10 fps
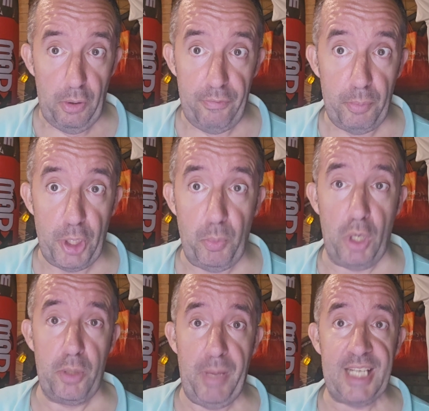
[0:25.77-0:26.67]
Everybody,
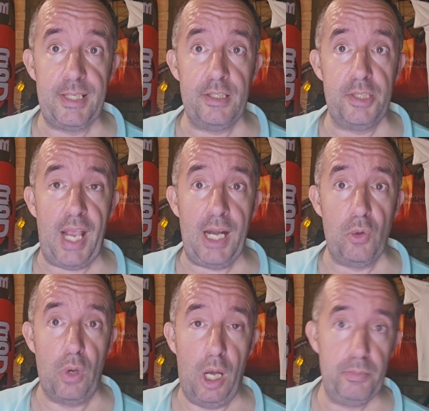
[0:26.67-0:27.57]
welcome back to the
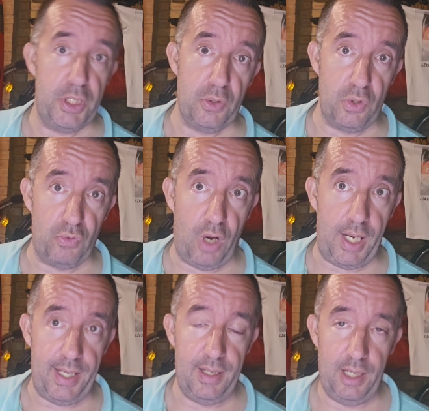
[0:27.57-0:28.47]
channel. Hope you're doing all
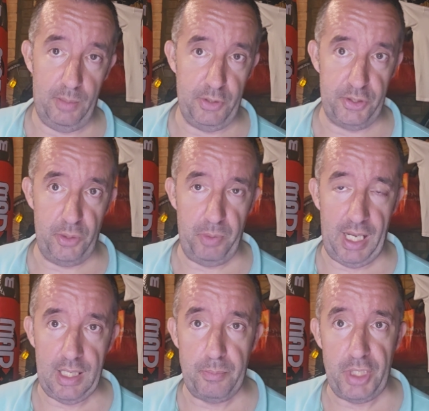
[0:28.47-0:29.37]
right. I'm not too
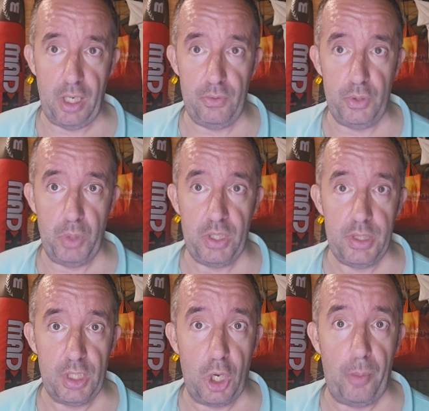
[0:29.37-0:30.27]
bad. Let me know you are
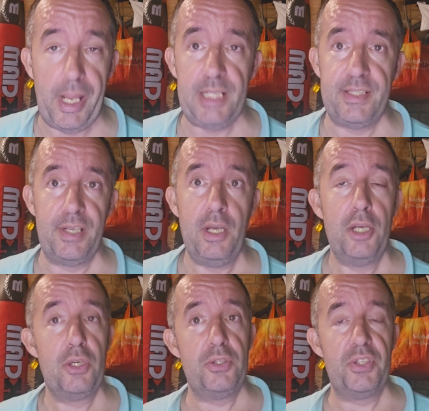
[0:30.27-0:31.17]
in the comments.
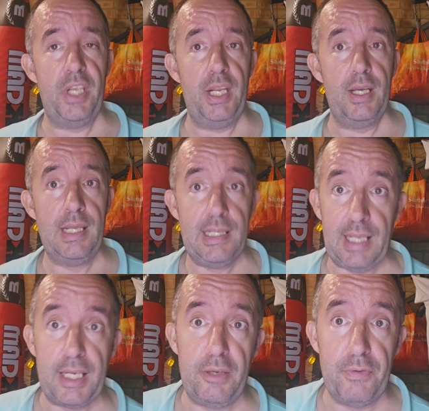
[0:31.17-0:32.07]
Good to see you.
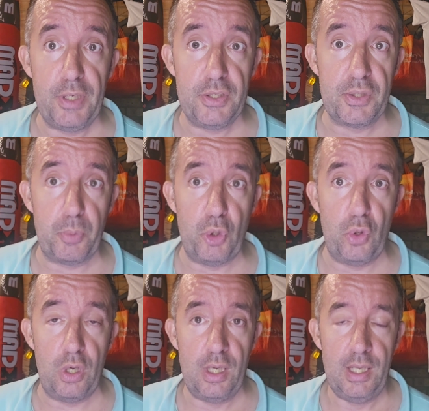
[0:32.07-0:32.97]
Thank you for your
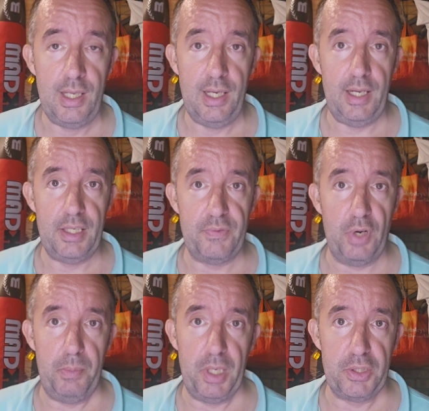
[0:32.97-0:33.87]
support, and it's
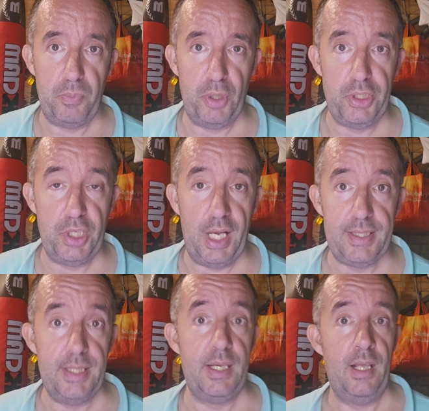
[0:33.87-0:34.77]
very much
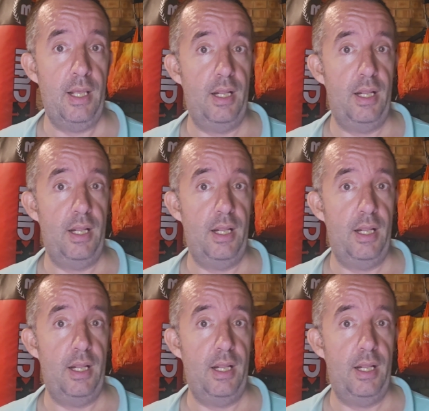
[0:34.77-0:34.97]
appreciated.